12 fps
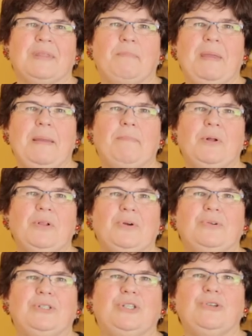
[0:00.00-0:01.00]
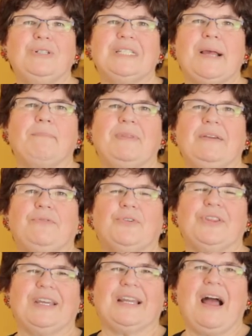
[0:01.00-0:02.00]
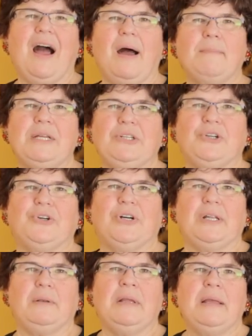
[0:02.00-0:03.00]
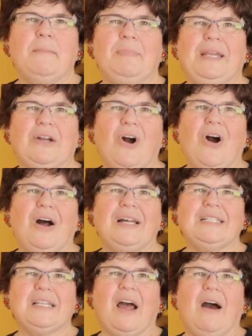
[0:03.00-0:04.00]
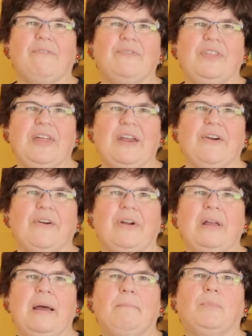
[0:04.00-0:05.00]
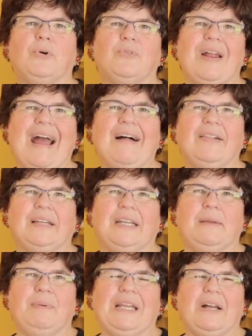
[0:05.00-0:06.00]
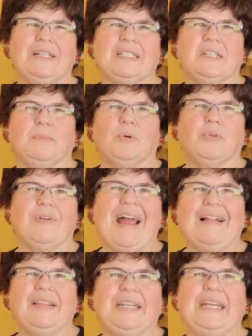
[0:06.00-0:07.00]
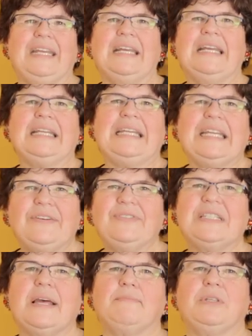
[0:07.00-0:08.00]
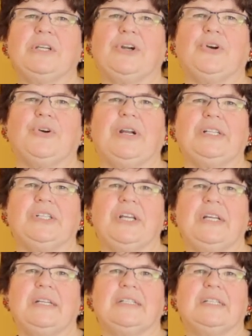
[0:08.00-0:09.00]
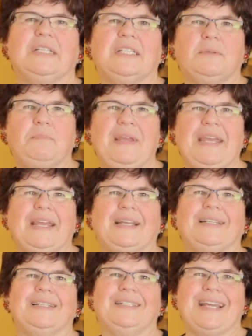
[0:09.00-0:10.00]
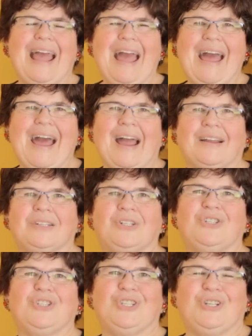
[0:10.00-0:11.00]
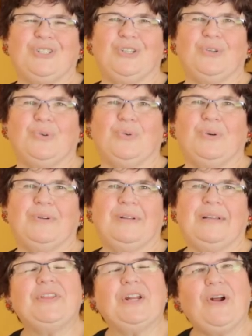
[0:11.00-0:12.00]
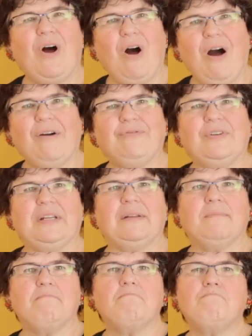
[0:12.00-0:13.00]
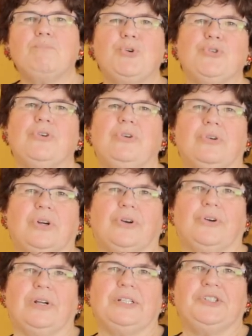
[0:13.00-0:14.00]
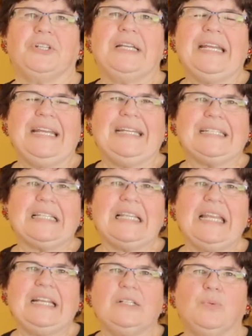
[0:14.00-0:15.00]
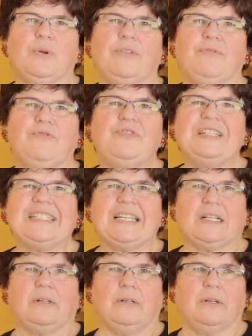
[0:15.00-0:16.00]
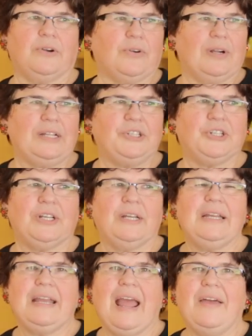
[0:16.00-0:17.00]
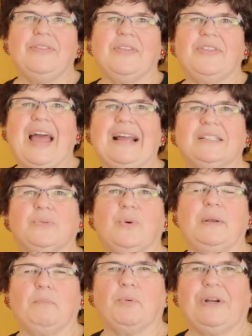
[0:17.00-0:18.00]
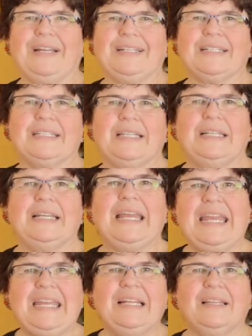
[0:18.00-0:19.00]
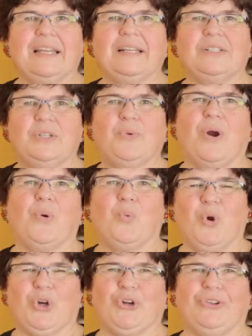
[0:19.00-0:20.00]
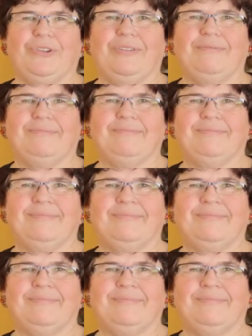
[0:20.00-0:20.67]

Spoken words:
The people who do something for the common good because of their morality, because their morality gives them the courage to speak, to act, to do. I believe that often moral courage is linked with physical courage, and that that's what brings healing to our world.